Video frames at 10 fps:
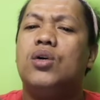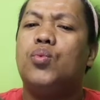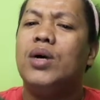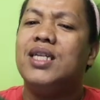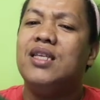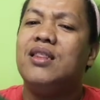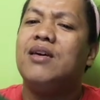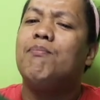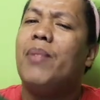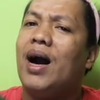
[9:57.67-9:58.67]
Why did
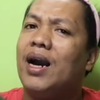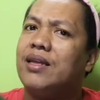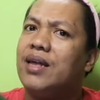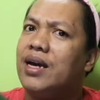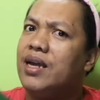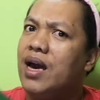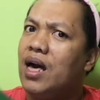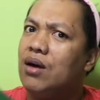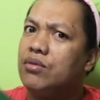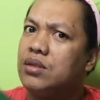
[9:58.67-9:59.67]
they buy that
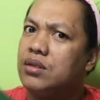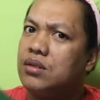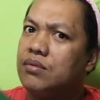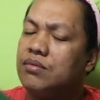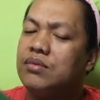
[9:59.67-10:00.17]
house?